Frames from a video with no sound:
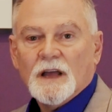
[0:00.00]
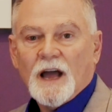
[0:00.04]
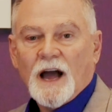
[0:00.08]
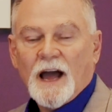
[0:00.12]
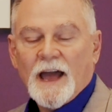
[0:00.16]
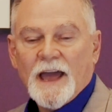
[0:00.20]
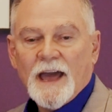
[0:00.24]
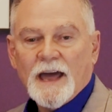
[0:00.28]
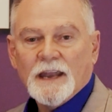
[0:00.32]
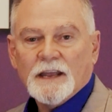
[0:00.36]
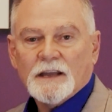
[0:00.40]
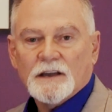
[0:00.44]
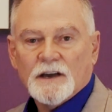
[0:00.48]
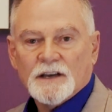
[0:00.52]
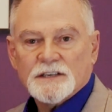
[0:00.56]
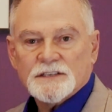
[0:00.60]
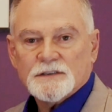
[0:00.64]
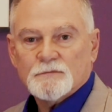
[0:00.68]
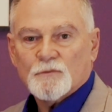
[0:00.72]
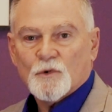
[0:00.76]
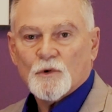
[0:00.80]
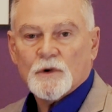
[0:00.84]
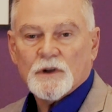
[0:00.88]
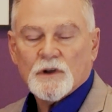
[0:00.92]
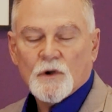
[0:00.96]
I had a
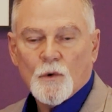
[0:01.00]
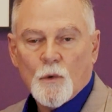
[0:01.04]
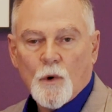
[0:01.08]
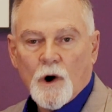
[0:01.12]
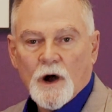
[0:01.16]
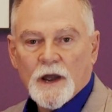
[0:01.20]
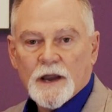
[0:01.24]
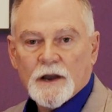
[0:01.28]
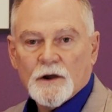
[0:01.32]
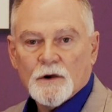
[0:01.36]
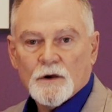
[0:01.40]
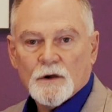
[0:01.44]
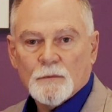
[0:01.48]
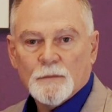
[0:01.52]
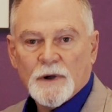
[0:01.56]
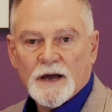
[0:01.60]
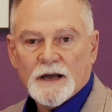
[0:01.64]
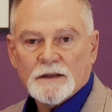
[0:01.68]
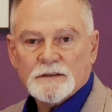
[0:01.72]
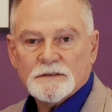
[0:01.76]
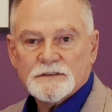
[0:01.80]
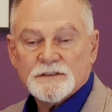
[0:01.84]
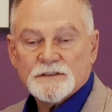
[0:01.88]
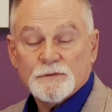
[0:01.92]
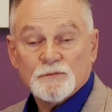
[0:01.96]
customer inquire
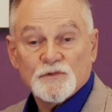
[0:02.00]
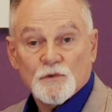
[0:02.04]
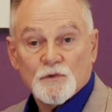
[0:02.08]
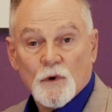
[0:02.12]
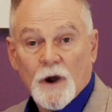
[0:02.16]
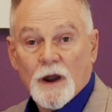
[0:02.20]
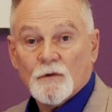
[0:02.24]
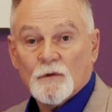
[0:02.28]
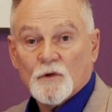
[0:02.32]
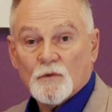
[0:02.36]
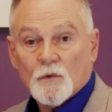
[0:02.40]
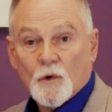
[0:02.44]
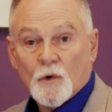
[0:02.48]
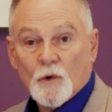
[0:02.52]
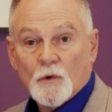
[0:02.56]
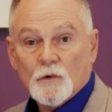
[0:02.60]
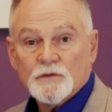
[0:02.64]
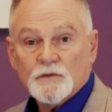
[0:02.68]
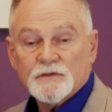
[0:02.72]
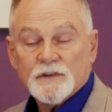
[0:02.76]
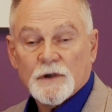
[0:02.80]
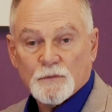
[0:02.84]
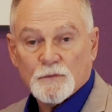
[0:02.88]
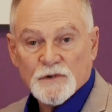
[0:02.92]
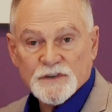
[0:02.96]
about subscriber
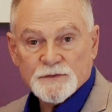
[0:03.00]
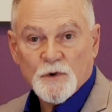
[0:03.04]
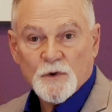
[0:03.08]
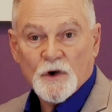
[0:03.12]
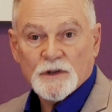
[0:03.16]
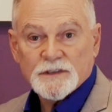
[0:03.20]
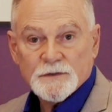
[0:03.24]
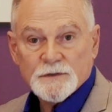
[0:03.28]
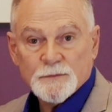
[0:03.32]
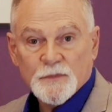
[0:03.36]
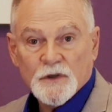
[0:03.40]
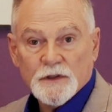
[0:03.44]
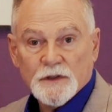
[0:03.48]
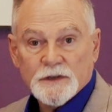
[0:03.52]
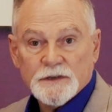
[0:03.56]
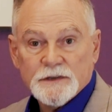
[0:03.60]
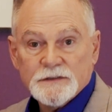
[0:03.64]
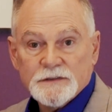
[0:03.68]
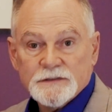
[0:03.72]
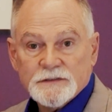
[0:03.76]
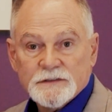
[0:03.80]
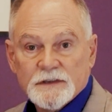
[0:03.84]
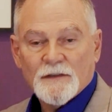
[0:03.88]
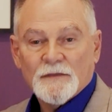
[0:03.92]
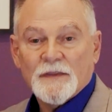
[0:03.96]
roles and
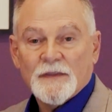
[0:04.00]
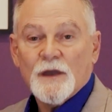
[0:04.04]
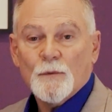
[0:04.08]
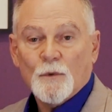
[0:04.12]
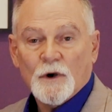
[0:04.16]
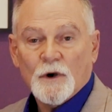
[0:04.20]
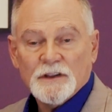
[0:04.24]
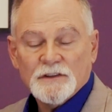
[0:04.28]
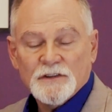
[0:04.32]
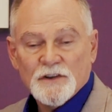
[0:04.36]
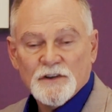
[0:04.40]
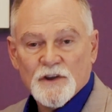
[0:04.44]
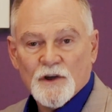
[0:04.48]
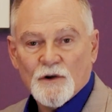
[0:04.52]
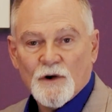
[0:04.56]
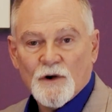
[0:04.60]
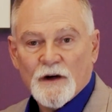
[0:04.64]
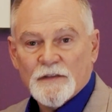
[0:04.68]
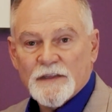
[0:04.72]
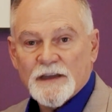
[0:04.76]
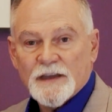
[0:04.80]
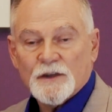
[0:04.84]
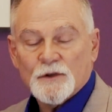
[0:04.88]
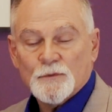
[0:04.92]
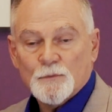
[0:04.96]
responsibilities. They wanted to know how
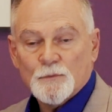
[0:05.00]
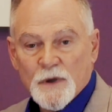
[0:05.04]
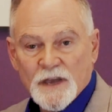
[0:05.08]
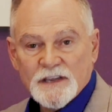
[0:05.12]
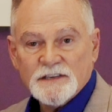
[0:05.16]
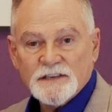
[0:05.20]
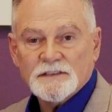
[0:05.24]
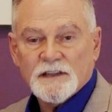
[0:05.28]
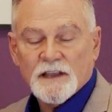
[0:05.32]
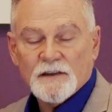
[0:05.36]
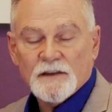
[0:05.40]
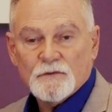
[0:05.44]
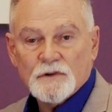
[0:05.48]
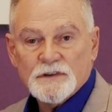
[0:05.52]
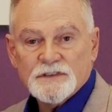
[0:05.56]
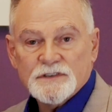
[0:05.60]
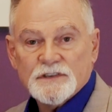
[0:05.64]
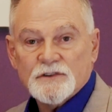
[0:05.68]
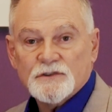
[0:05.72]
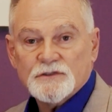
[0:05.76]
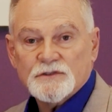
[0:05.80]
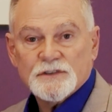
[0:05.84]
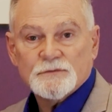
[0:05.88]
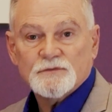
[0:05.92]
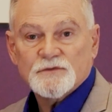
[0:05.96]
they could best leverage
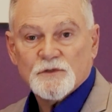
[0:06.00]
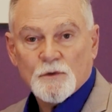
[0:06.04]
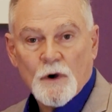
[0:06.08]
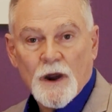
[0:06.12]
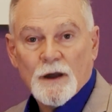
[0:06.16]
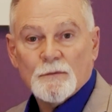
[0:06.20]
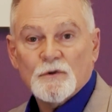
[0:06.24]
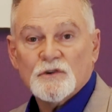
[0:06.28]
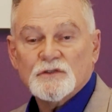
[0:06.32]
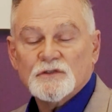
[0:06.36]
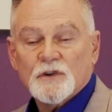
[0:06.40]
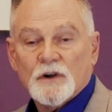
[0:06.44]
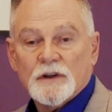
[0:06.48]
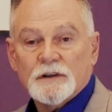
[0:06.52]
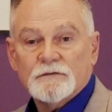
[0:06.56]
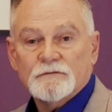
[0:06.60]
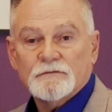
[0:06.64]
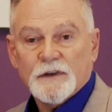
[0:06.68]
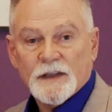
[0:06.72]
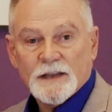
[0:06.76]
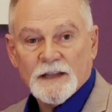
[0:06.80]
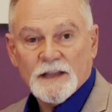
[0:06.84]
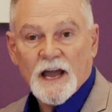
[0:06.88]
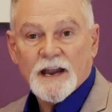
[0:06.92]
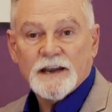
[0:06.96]
their subscribers on
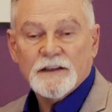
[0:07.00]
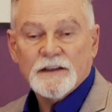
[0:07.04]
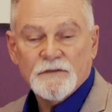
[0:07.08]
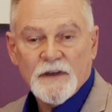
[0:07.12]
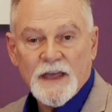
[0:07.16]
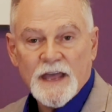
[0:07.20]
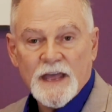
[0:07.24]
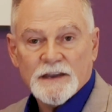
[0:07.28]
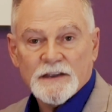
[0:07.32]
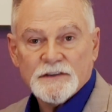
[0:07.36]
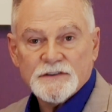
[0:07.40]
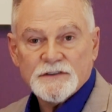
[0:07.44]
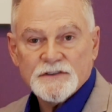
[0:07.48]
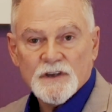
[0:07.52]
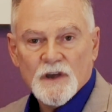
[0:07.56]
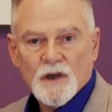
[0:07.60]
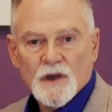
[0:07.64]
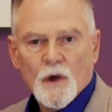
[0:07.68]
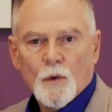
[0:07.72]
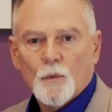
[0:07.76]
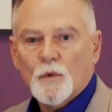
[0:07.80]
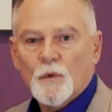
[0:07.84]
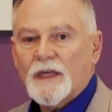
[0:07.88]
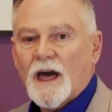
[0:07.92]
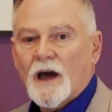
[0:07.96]
Fedline Advantage
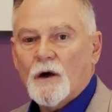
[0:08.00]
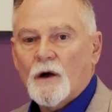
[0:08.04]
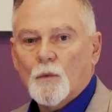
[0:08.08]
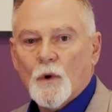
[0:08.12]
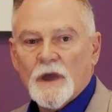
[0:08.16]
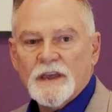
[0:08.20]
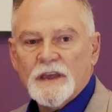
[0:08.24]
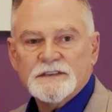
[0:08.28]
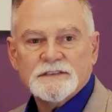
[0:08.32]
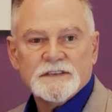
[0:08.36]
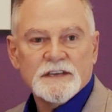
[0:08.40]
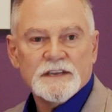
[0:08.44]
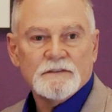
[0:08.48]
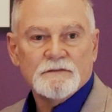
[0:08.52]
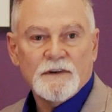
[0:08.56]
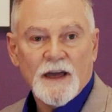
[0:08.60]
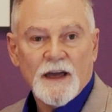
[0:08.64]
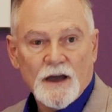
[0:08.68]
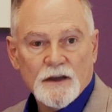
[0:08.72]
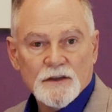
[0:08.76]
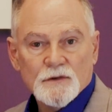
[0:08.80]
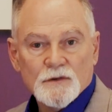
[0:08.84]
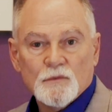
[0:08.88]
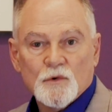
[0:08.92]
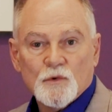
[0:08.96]
without wasting
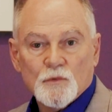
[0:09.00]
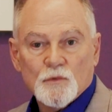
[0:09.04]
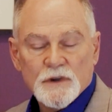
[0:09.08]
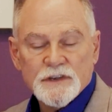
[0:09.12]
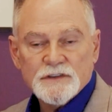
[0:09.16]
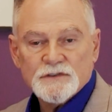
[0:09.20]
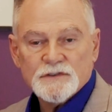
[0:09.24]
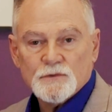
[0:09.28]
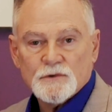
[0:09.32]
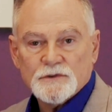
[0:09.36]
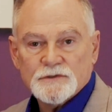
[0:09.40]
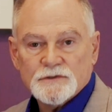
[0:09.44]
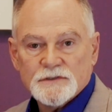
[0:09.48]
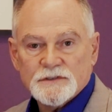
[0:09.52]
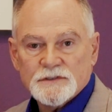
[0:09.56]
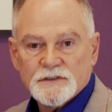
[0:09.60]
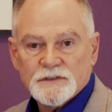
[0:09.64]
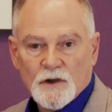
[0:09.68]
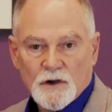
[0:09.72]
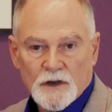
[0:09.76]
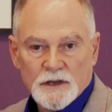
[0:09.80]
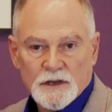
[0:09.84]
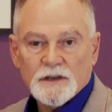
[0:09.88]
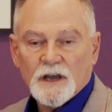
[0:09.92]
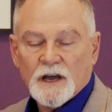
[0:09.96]
valuable resources
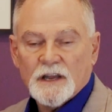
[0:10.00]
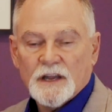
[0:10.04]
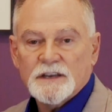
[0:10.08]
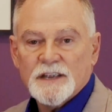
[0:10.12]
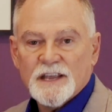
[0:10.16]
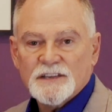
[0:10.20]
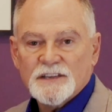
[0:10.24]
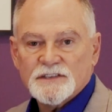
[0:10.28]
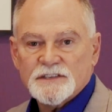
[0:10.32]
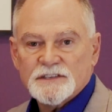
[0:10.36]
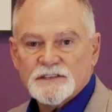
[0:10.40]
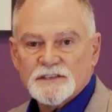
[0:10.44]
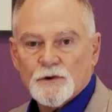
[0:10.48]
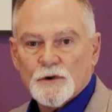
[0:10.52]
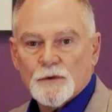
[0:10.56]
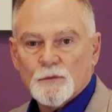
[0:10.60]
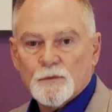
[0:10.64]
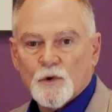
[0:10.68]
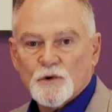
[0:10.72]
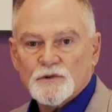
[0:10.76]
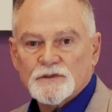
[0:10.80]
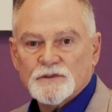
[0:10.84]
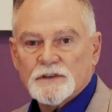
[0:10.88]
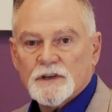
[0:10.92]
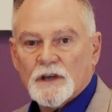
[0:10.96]
on unnecessary
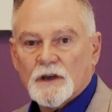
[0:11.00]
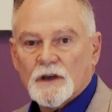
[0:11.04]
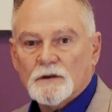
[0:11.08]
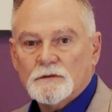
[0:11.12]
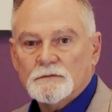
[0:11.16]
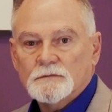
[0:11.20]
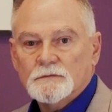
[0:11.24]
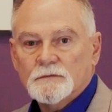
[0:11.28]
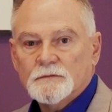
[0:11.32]
personnel.